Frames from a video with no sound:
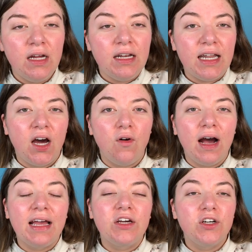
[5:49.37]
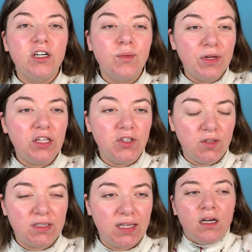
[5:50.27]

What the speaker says: Now, I could be using